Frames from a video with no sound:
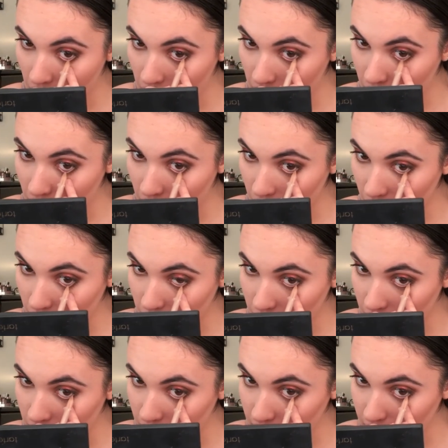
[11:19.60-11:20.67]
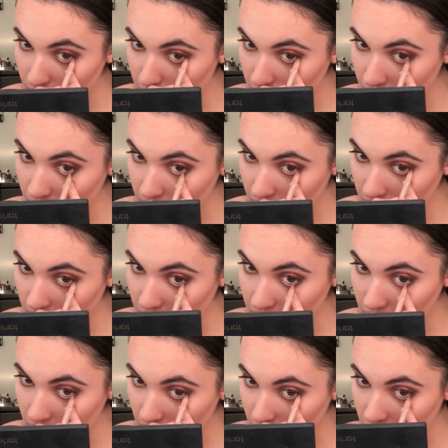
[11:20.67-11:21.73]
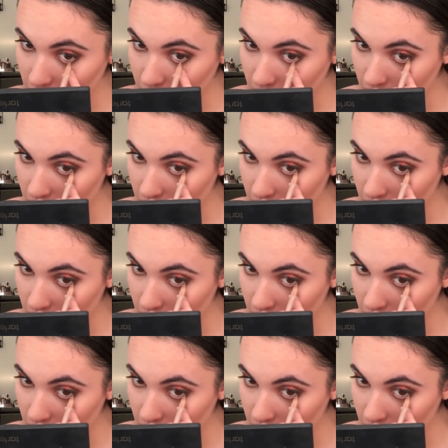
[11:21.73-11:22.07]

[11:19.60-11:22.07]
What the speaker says: I haven't used this pencil, so